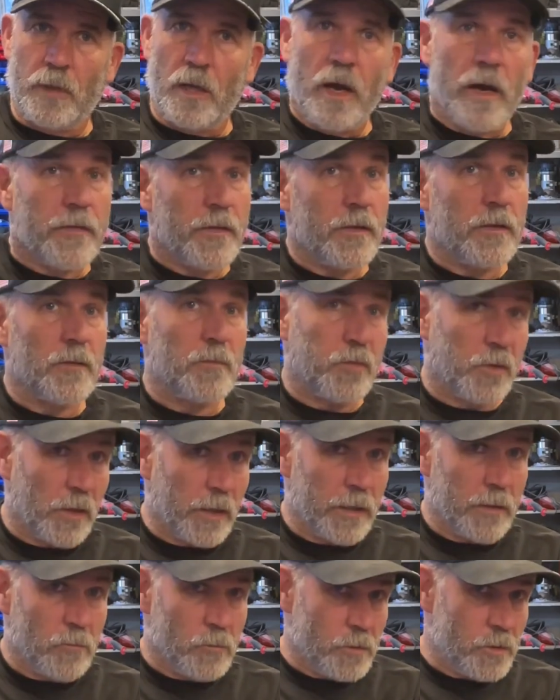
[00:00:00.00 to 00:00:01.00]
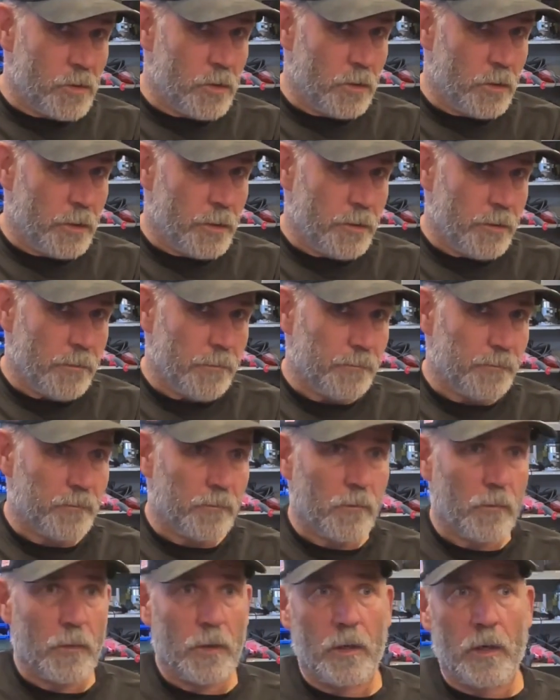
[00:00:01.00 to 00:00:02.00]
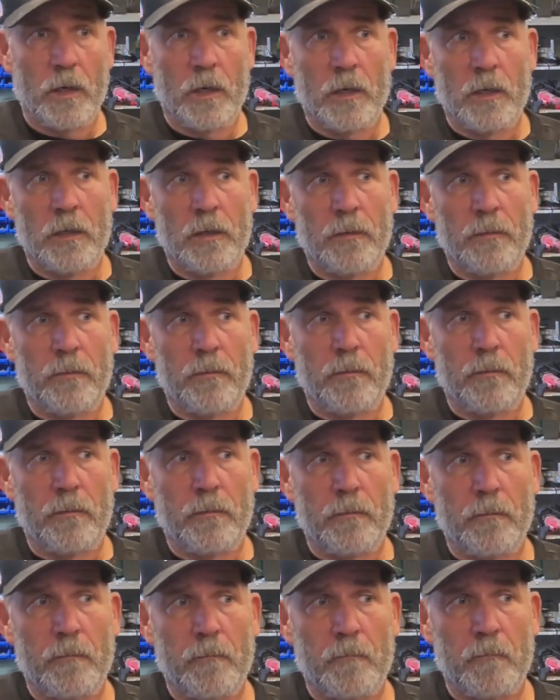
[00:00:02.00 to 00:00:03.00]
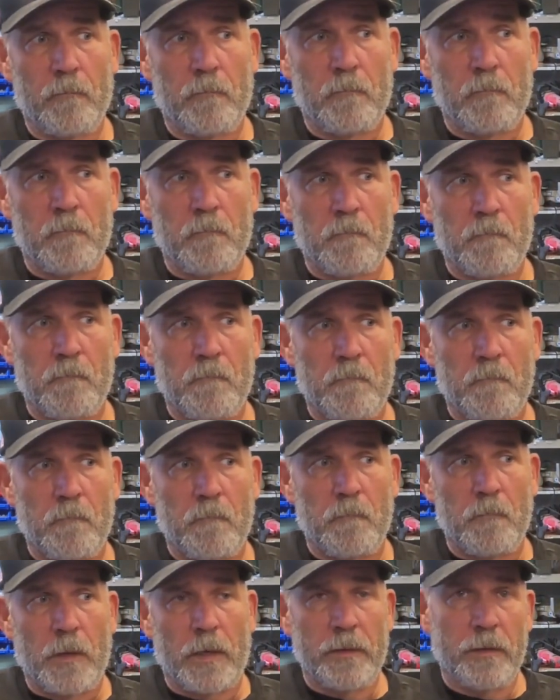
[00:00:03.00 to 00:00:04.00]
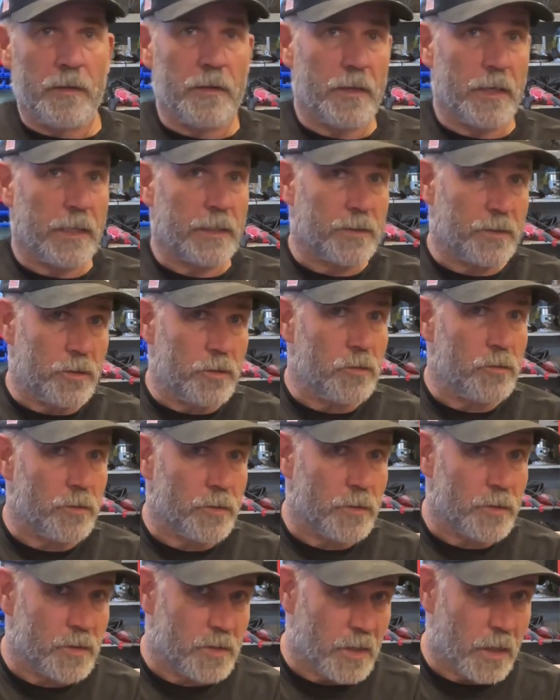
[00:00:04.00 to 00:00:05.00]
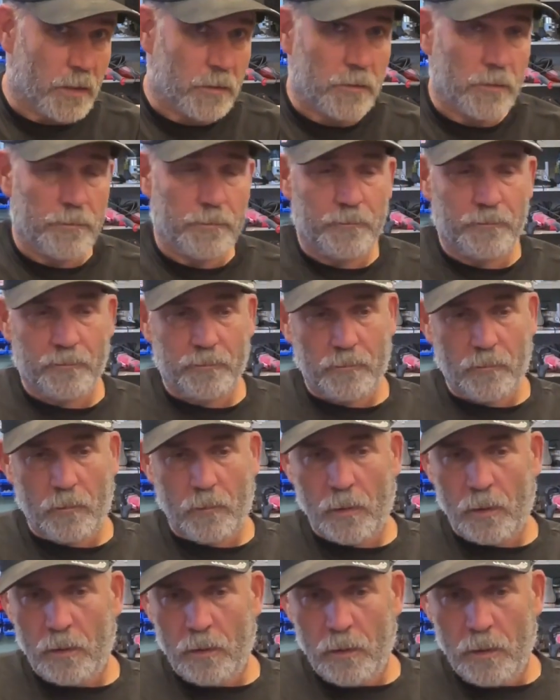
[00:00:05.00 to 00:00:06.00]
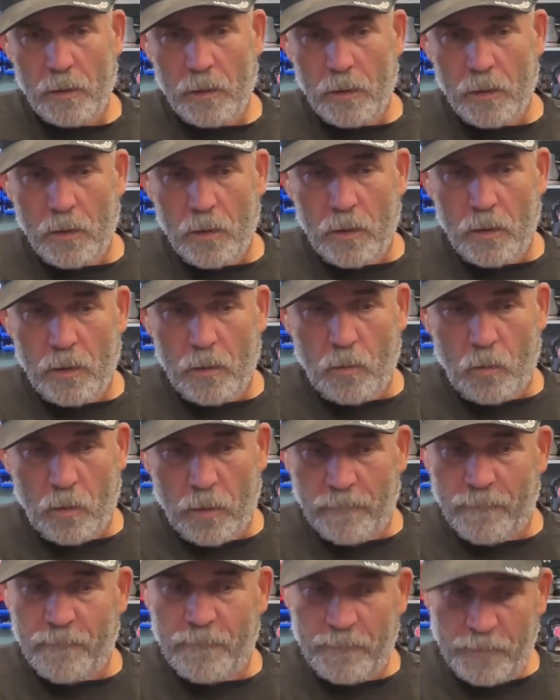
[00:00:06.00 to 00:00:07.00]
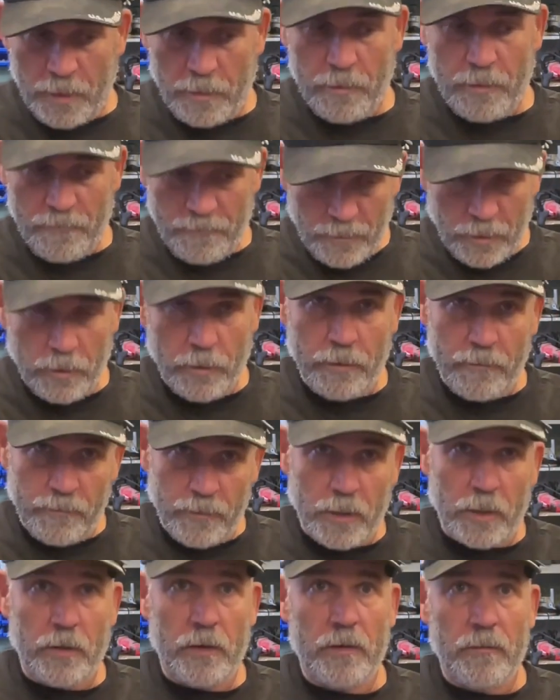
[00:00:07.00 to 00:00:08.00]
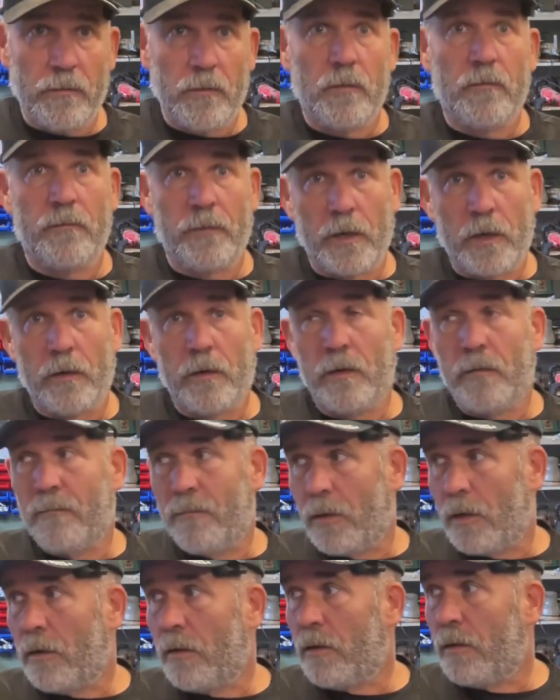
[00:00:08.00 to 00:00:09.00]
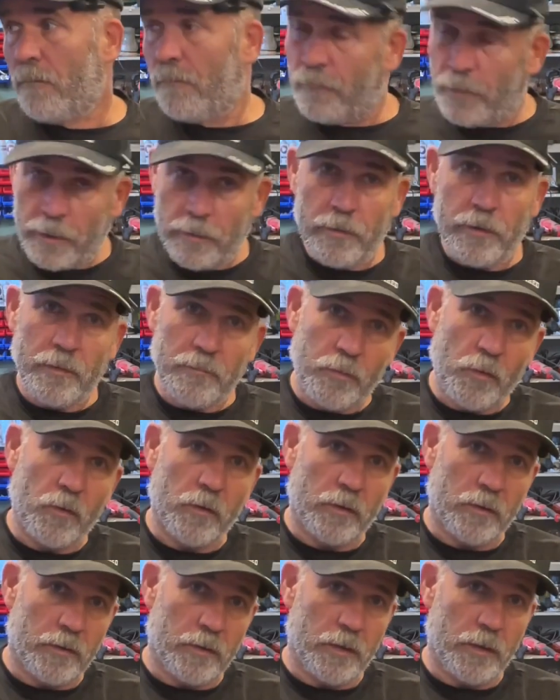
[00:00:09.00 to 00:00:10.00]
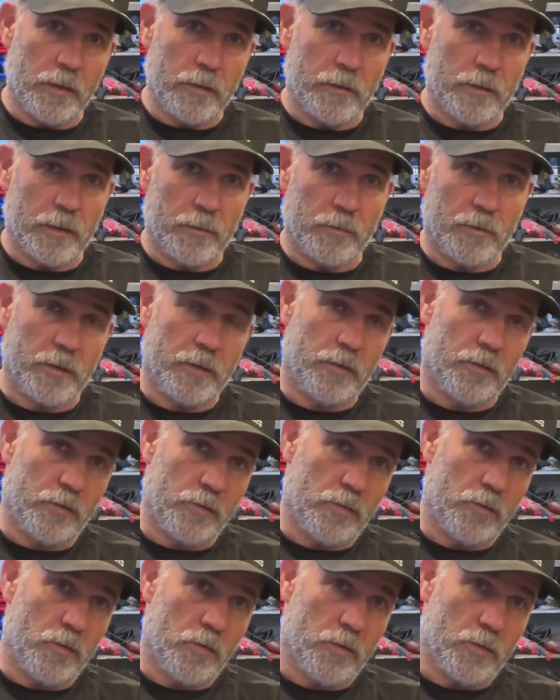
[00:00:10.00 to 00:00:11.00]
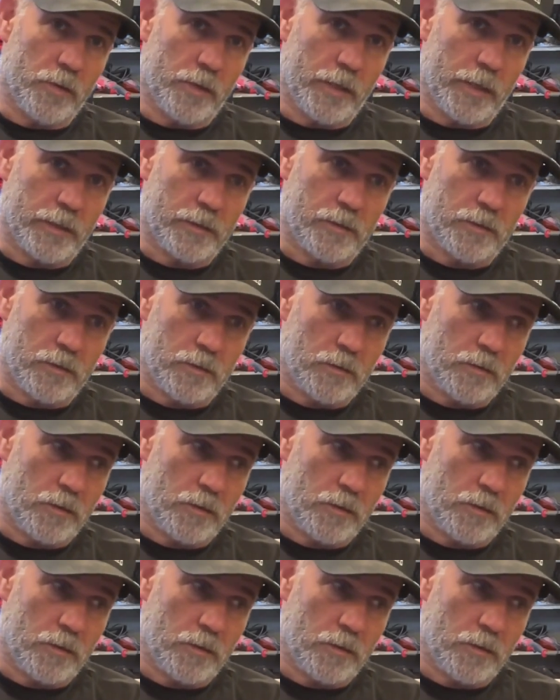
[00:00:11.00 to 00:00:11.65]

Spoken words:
I think the plan was good. Um, I think the execution sucked. One very, very, very, very, very, very important thing that I'm going to do on the next